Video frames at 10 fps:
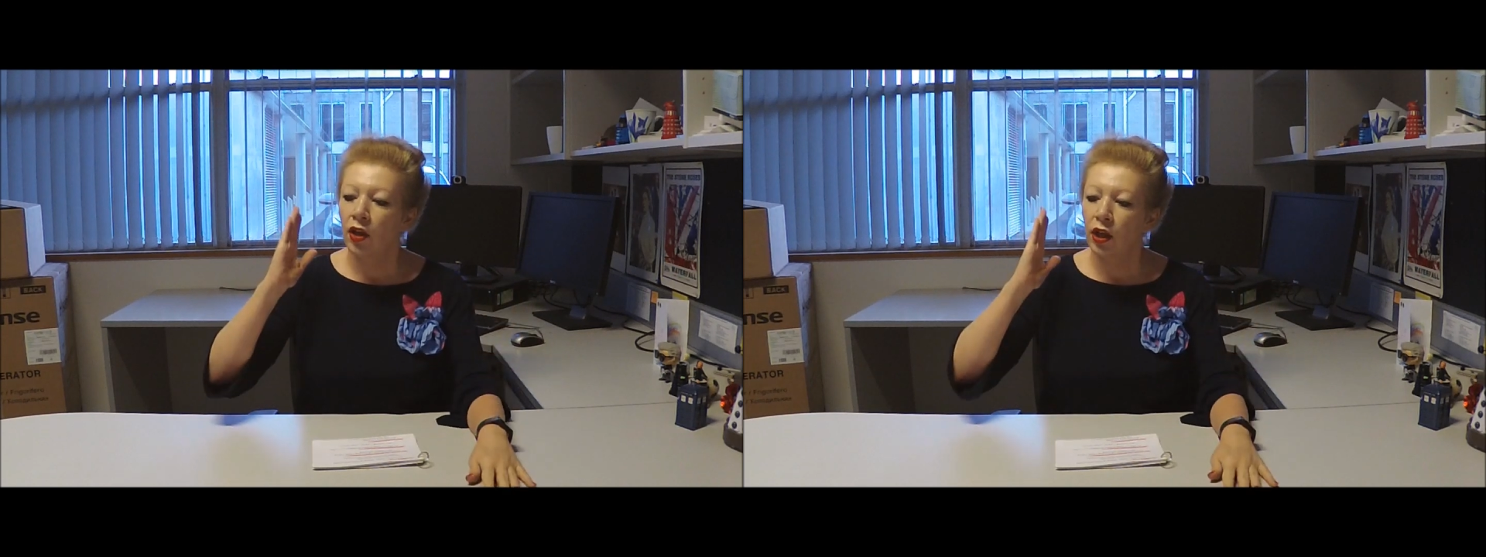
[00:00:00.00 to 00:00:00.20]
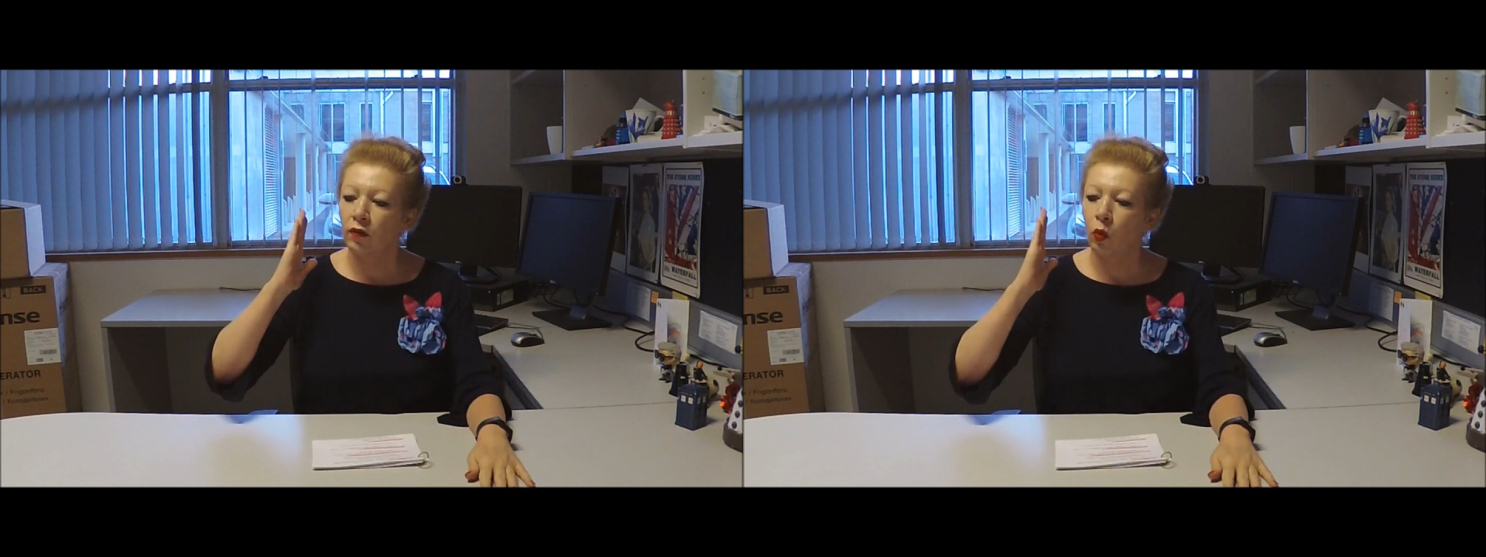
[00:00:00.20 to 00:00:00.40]

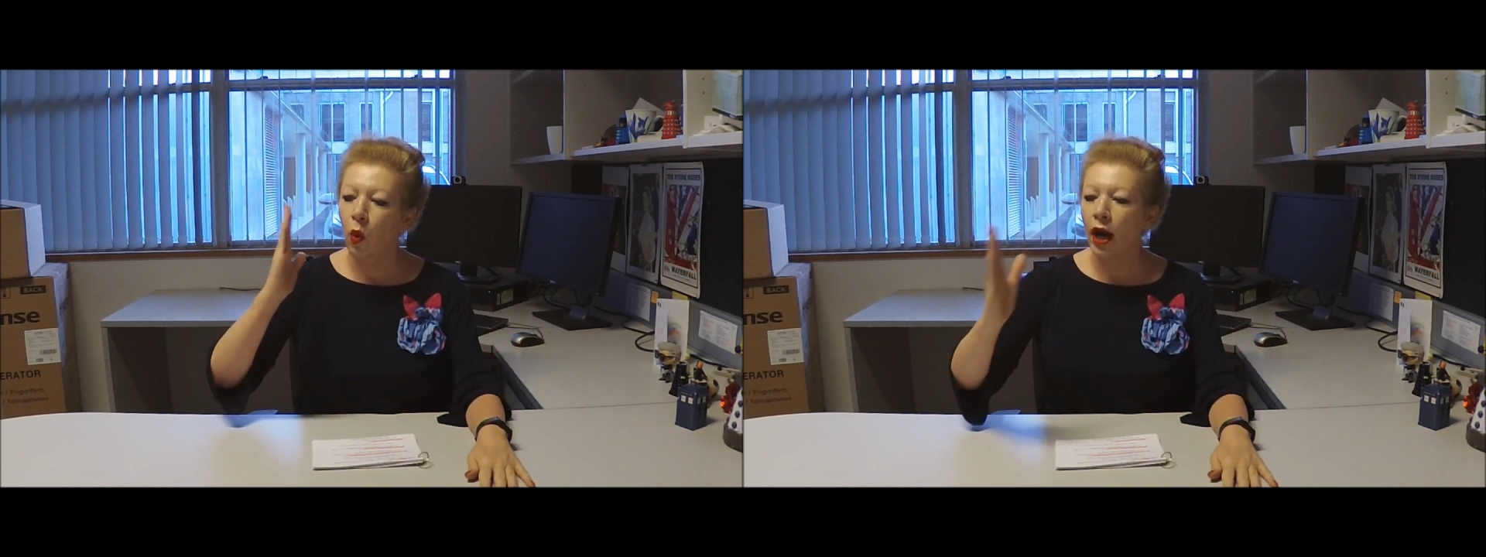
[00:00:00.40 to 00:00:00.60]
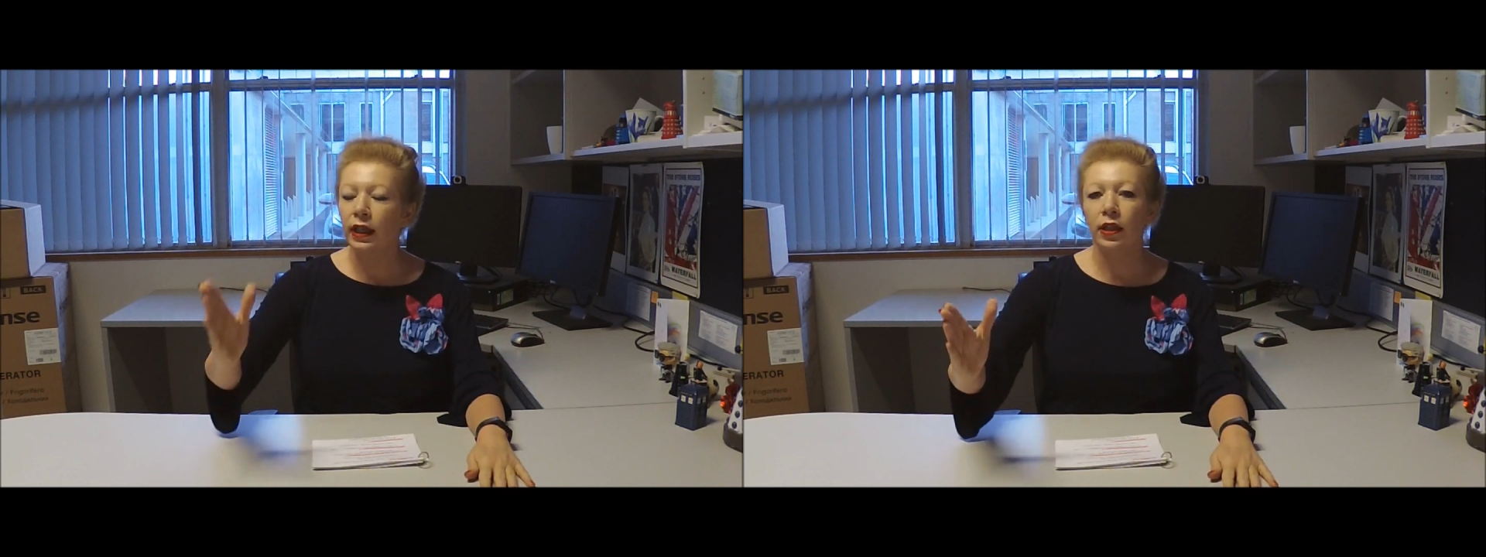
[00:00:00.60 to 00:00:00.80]
that if
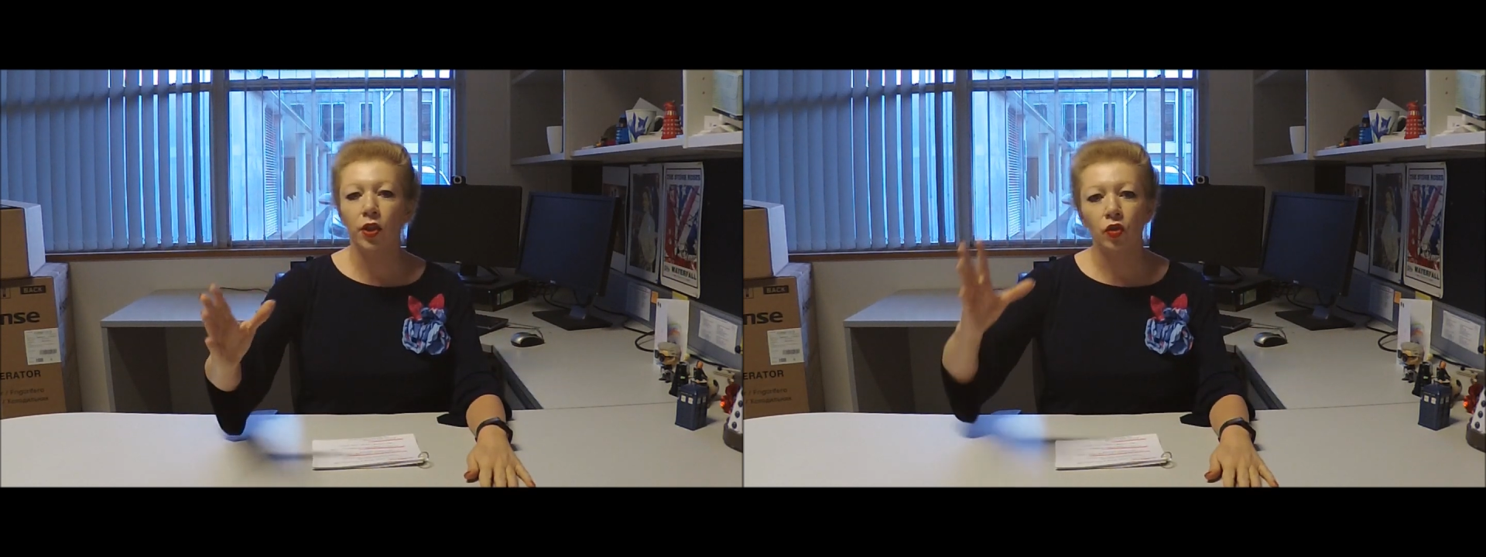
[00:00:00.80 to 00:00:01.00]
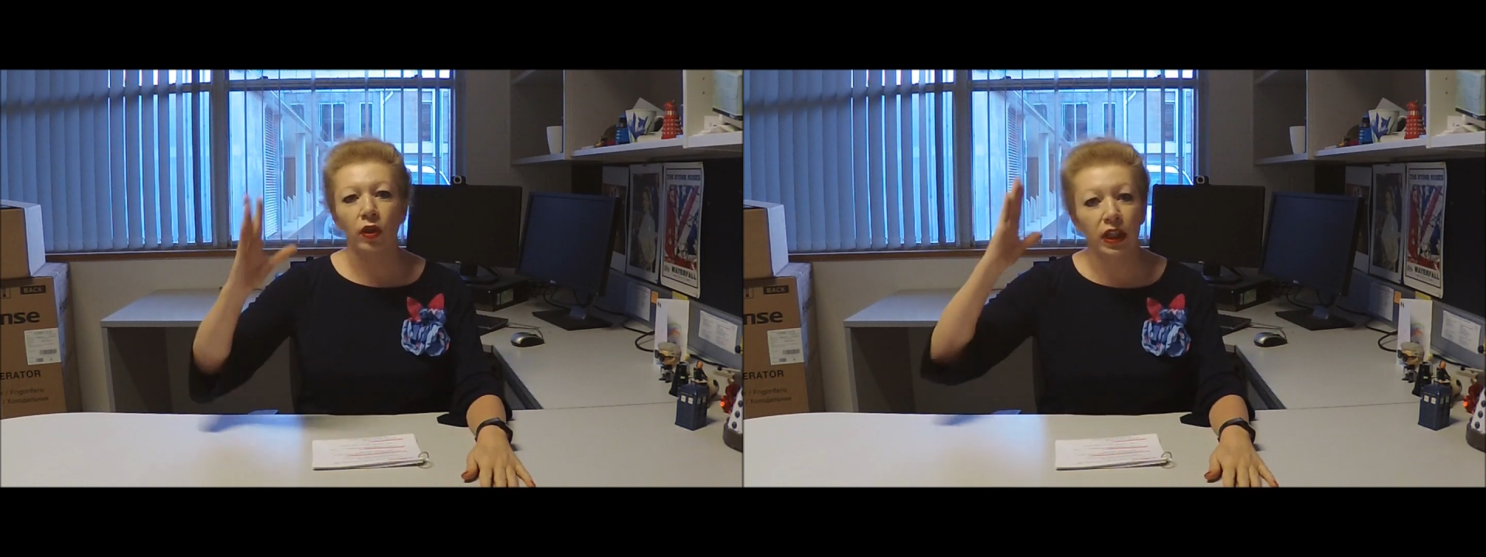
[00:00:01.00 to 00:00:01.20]
one
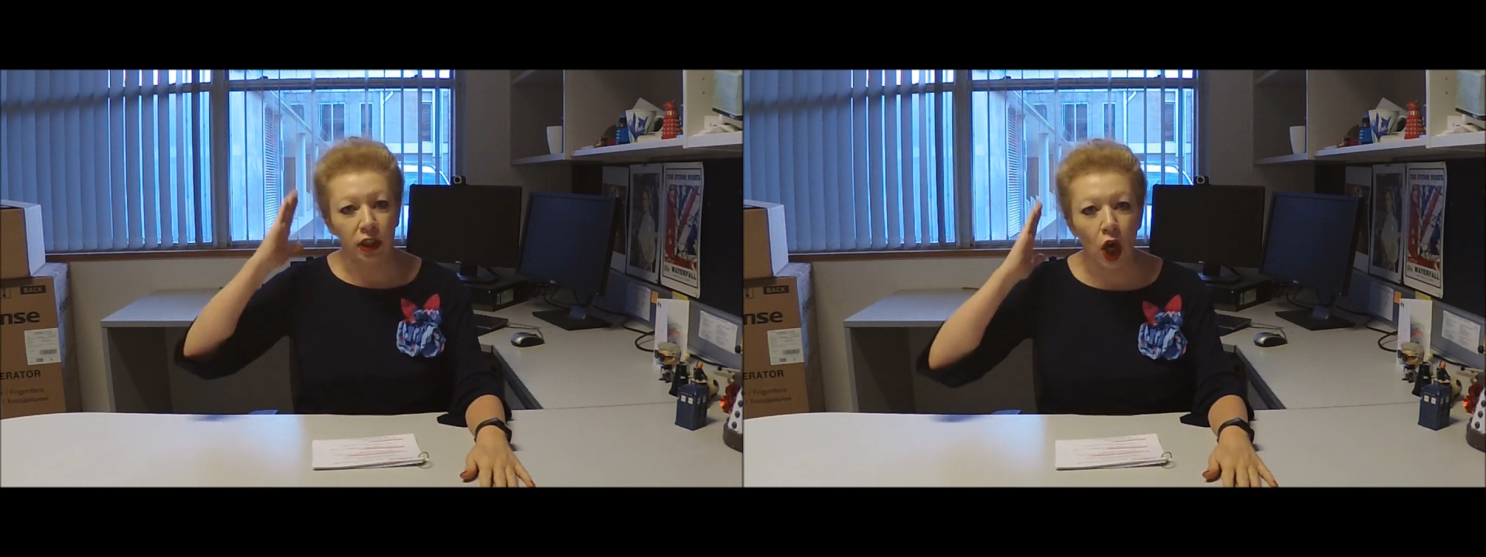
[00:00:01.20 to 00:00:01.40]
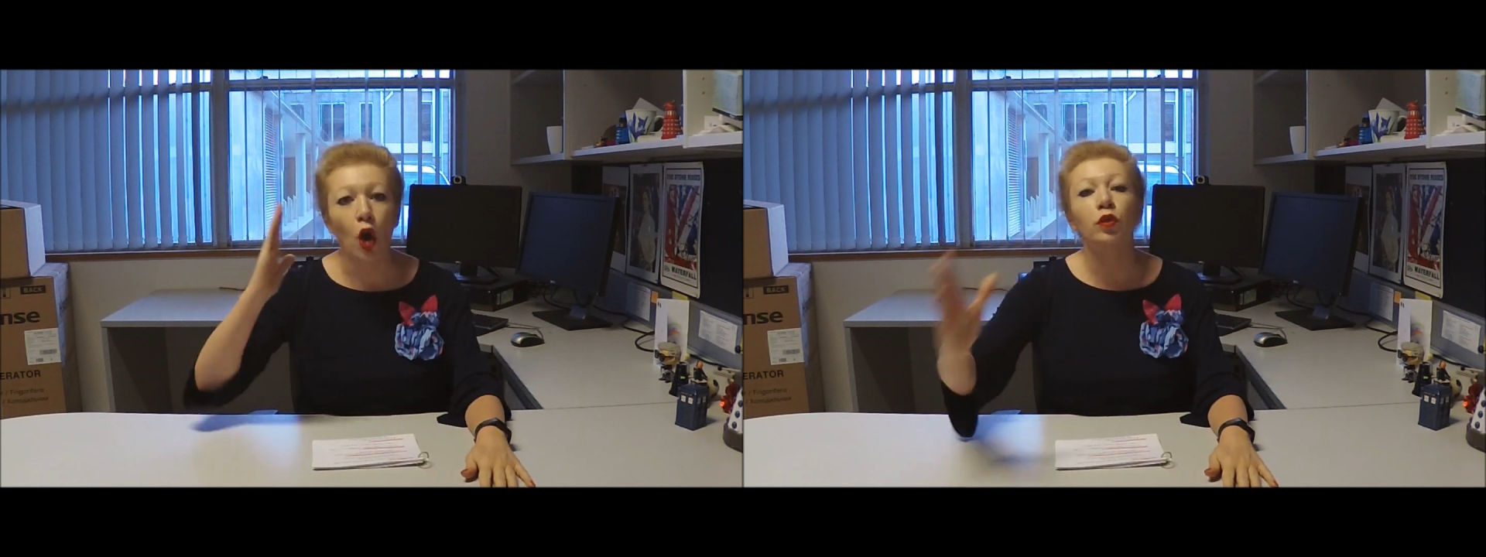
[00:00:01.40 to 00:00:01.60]
industry
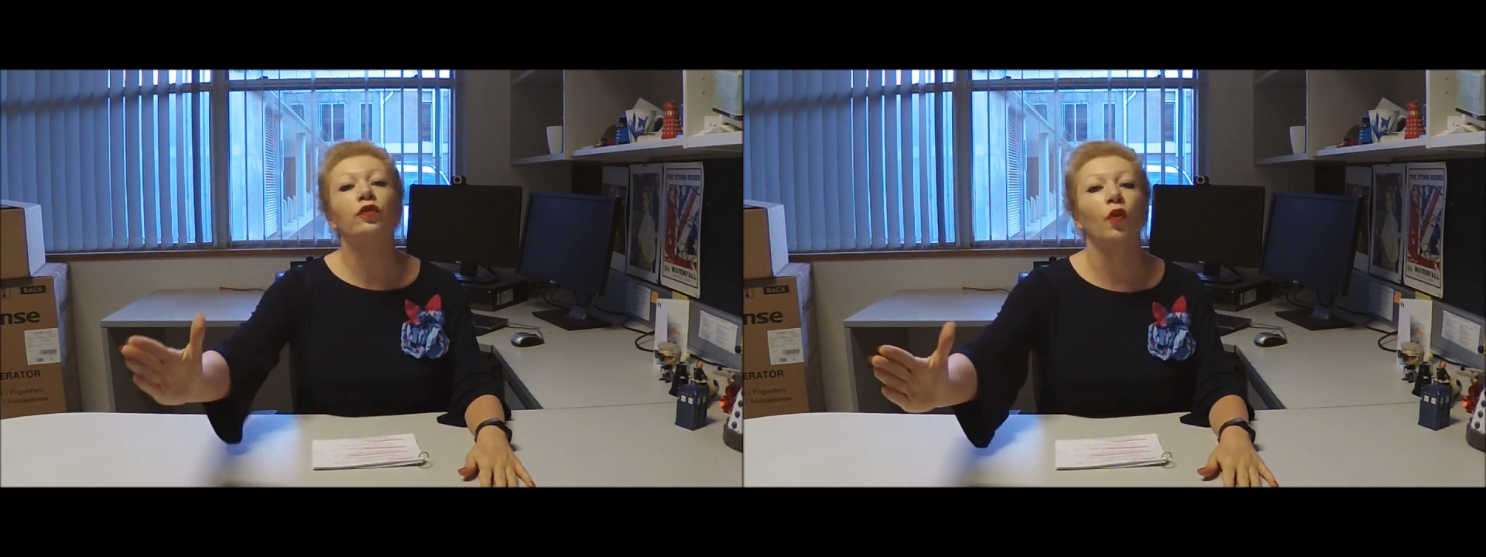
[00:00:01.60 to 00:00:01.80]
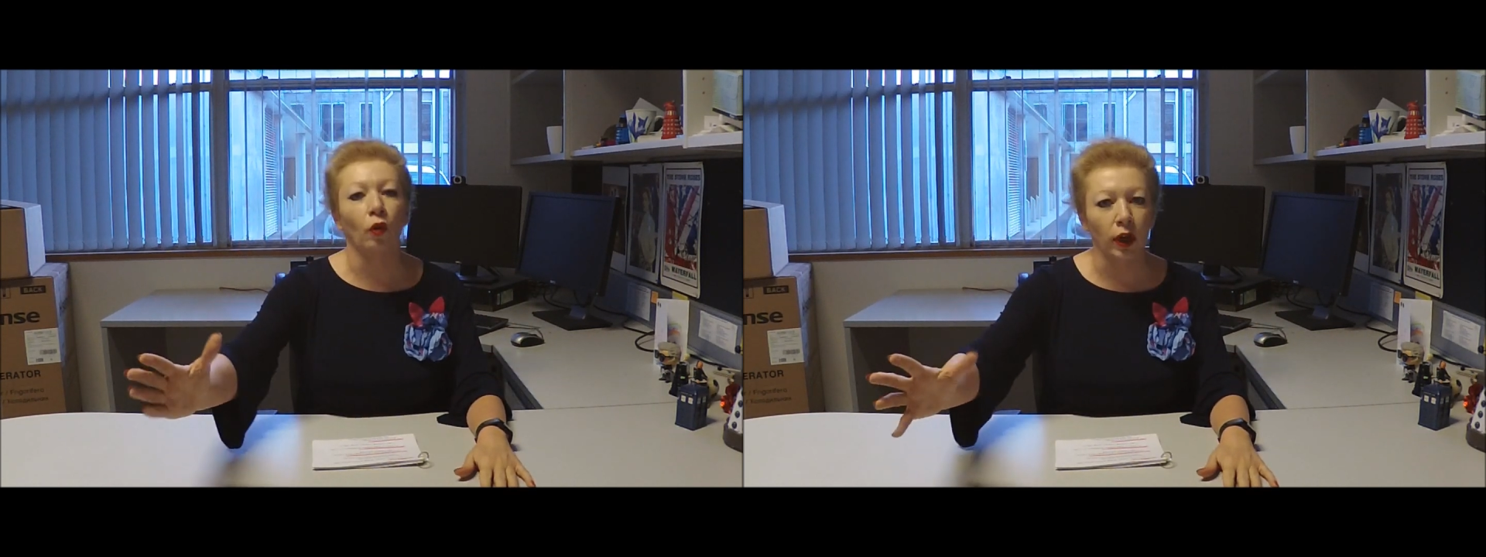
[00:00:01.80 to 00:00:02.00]
goes
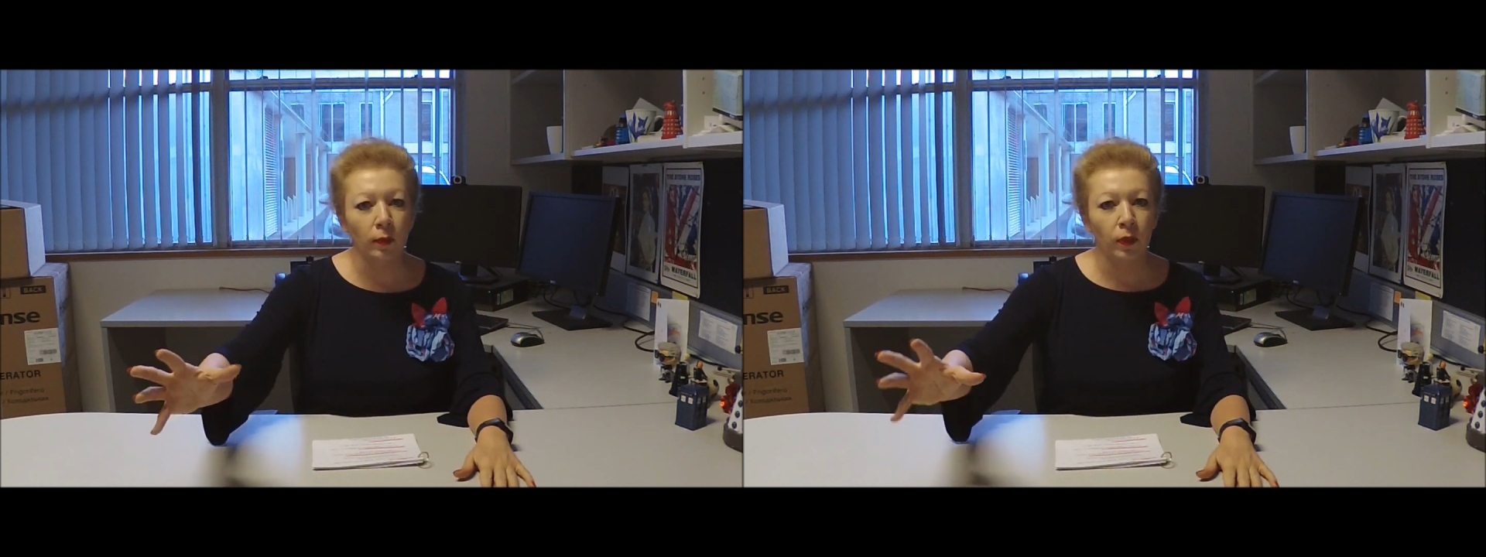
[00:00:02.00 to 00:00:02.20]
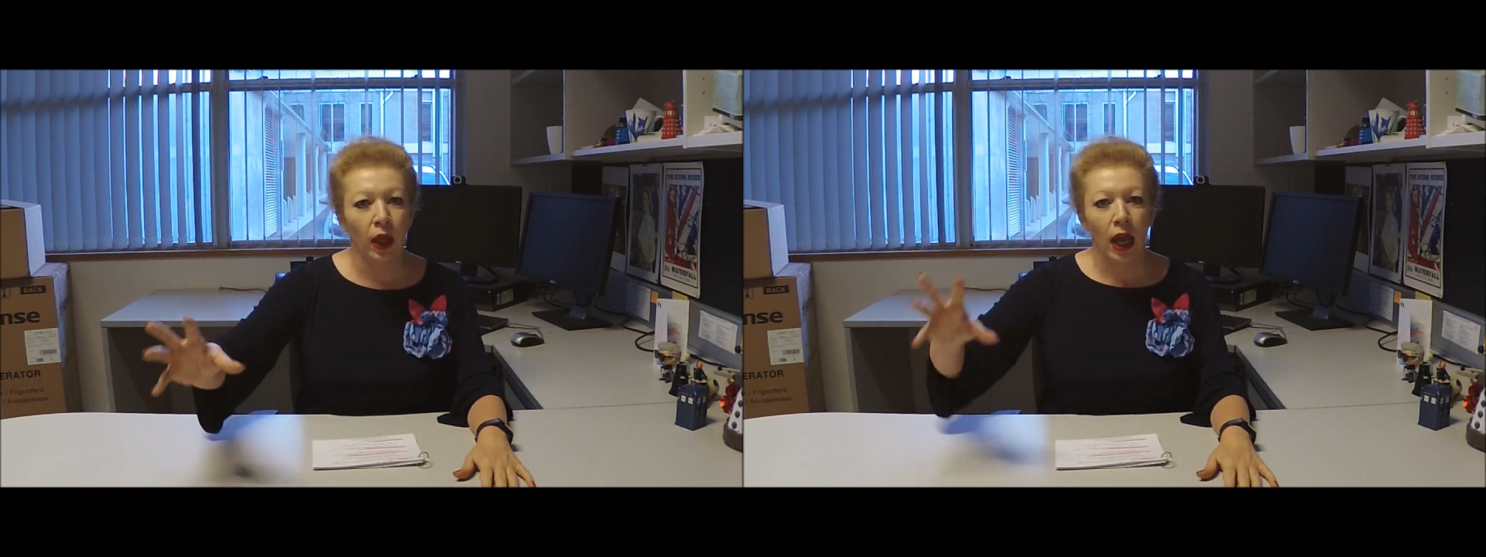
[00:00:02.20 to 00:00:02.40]
for it